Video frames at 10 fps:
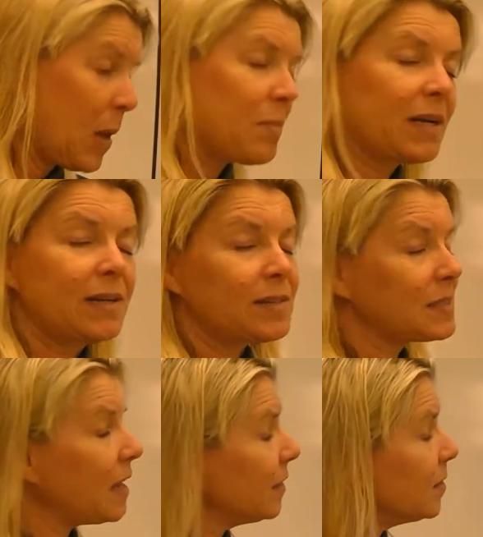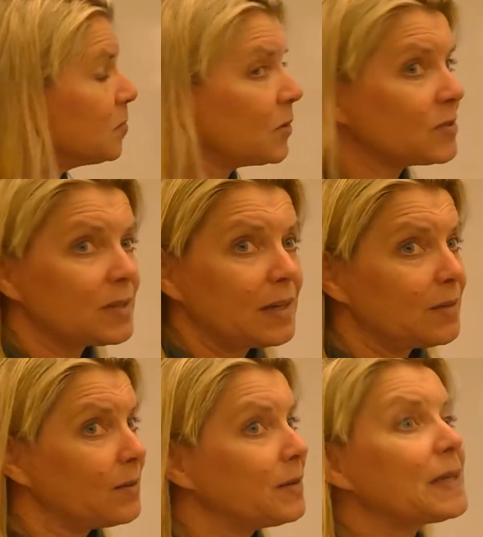But it is not the most
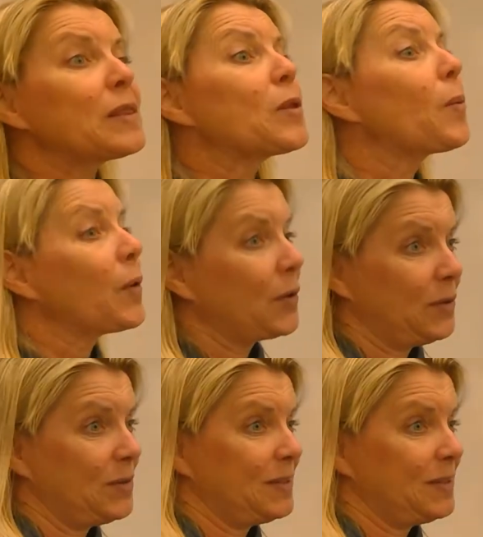lethal in the world.